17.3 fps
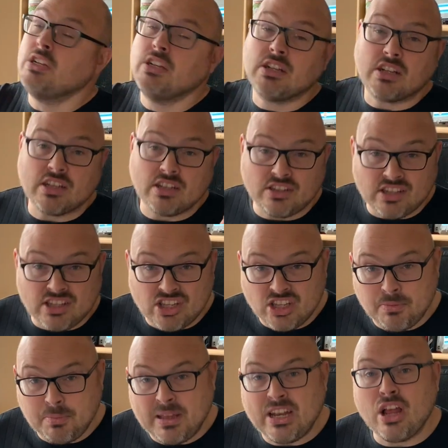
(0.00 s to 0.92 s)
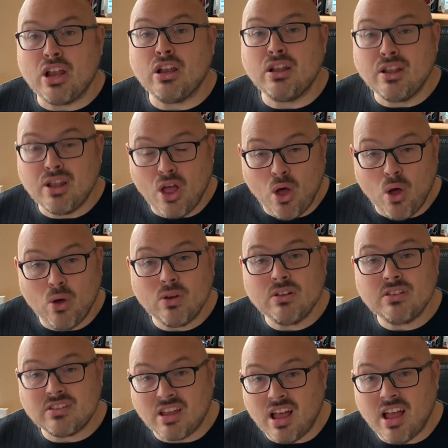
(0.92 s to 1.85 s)
because this has been a long
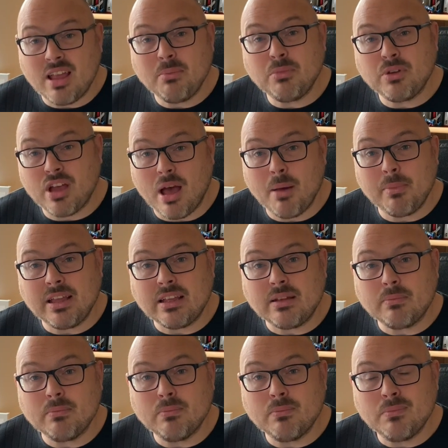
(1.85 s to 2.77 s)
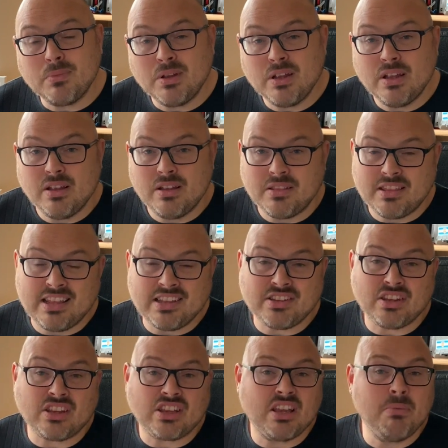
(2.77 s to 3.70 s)
time coming.
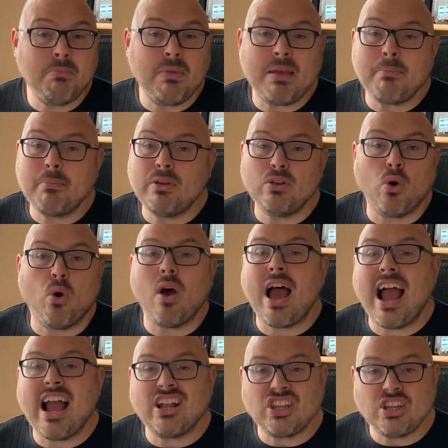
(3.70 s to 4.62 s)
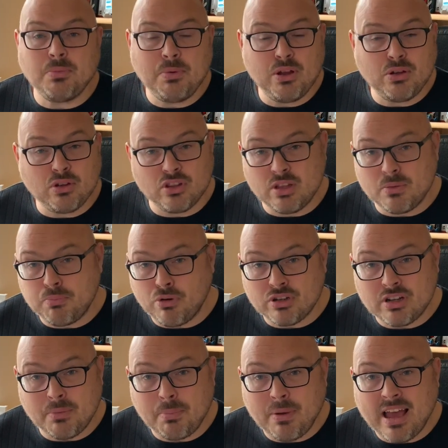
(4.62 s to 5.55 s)
This commitment or attribute on the
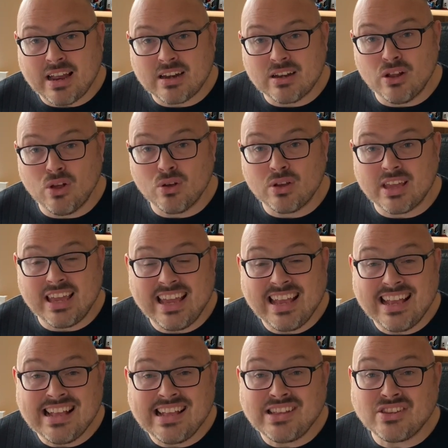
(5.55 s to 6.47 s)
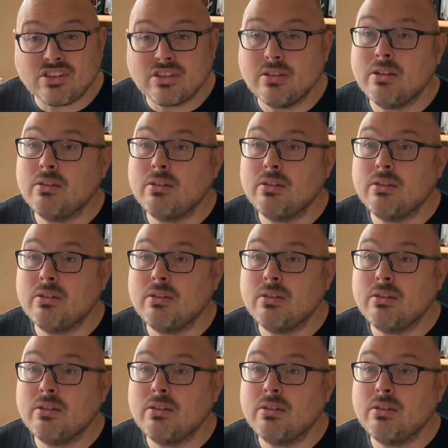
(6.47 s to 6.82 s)
product backlog is